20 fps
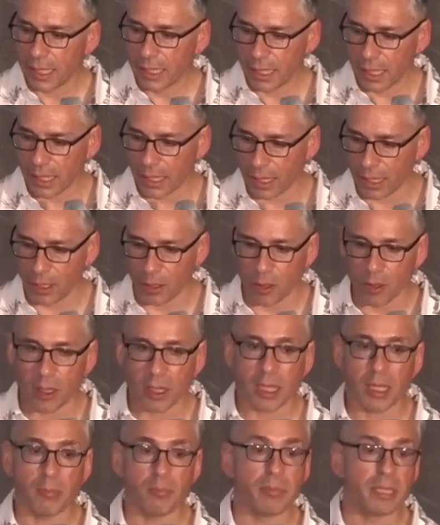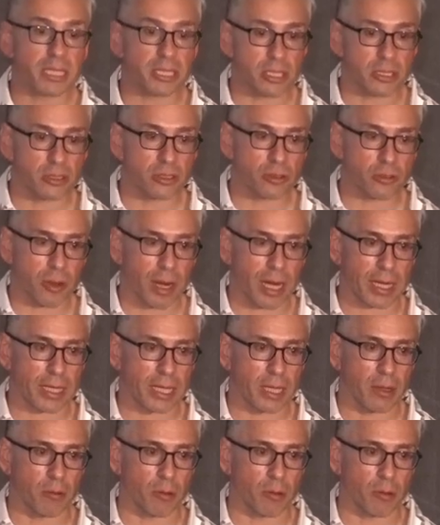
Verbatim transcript: Uh, emissions tracking,